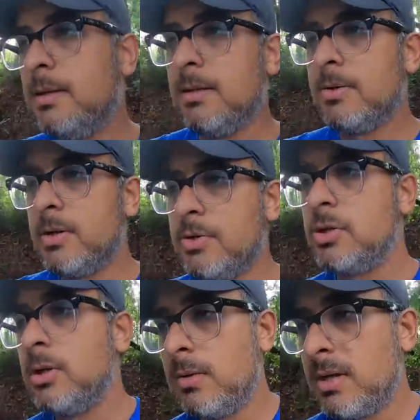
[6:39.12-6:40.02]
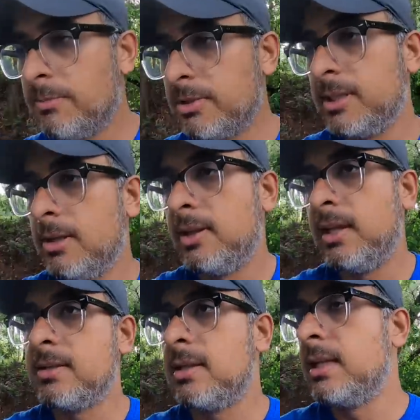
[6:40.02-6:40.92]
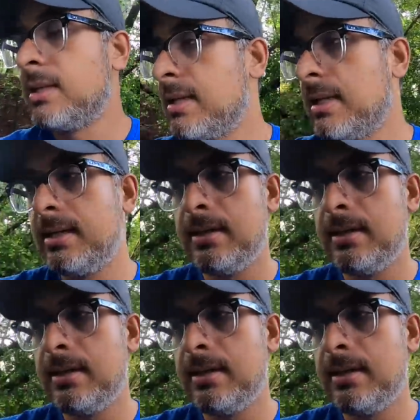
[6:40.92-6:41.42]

I'll show you a couple of the other things on the inside.